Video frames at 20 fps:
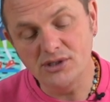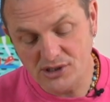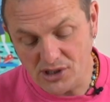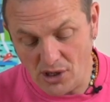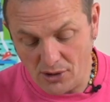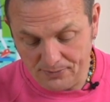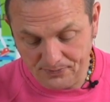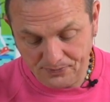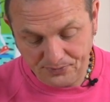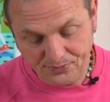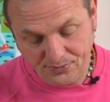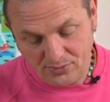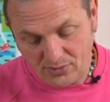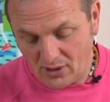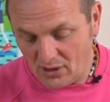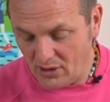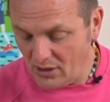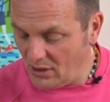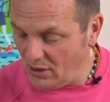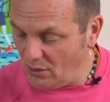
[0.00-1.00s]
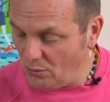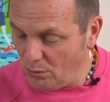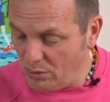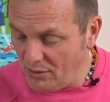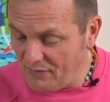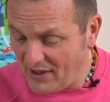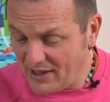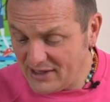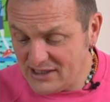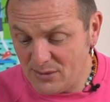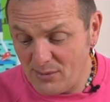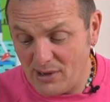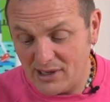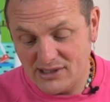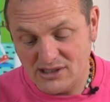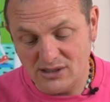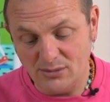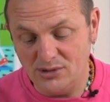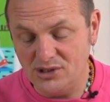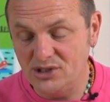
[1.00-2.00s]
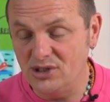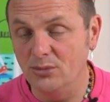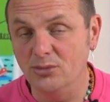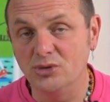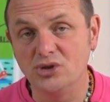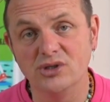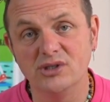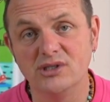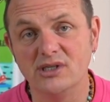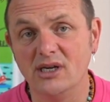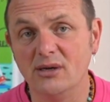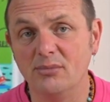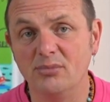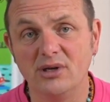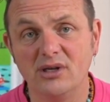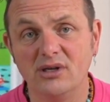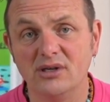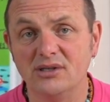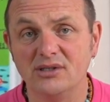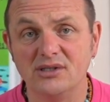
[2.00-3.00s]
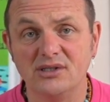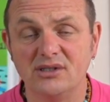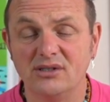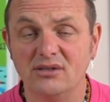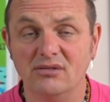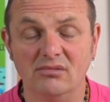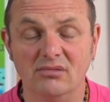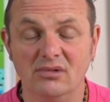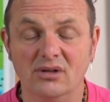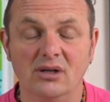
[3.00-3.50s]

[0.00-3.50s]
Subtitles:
So we've had to make some assumptions here because,